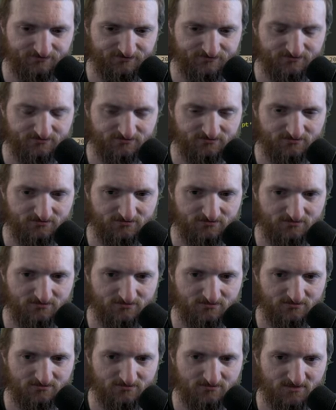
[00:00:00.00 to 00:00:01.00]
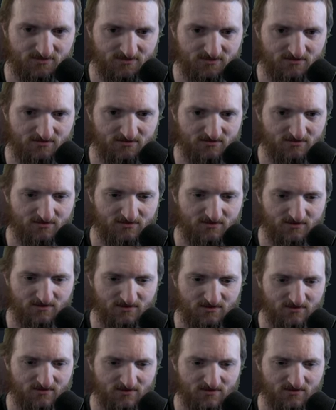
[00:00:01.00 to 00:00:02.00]

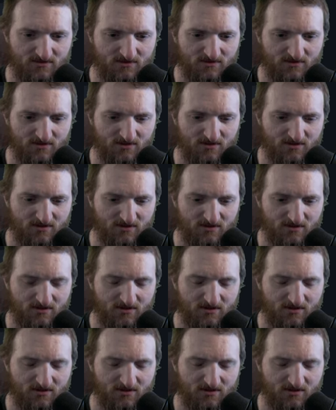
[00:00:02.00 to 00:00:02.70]
(no one is talking)